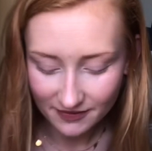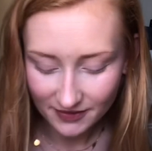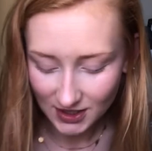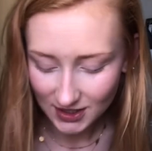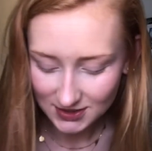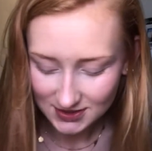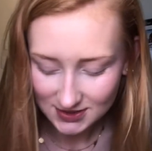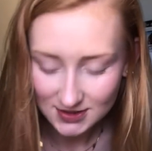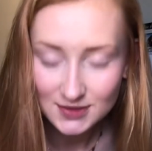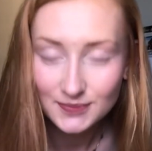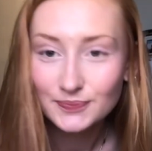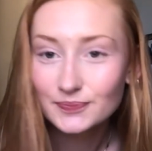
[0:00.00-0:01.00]
Yes,
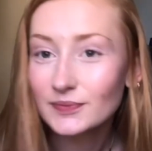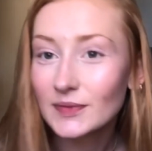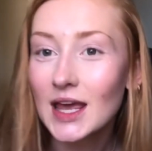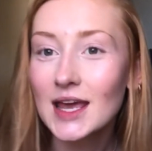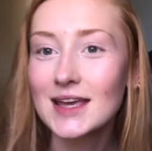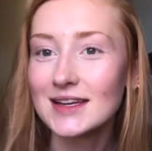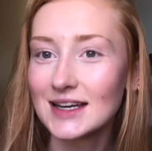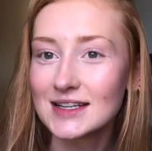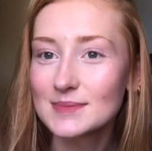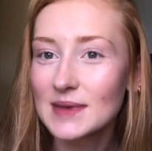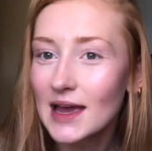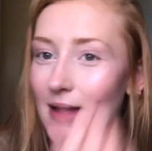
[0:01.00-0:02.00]

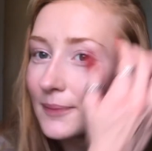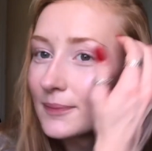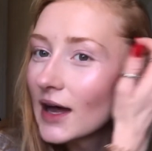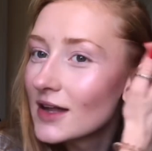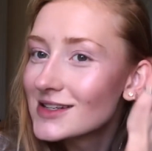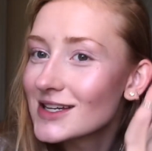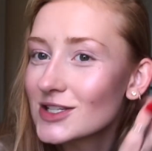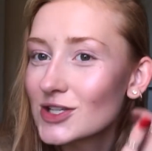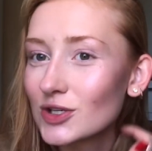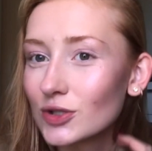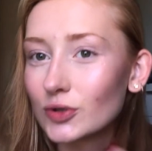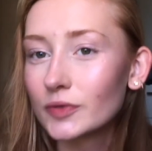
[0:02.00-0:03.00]
yes ma'am, I'll take
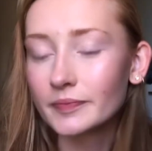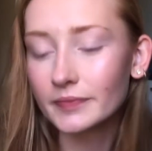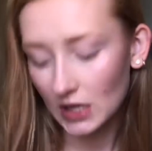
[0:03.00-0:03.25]
2.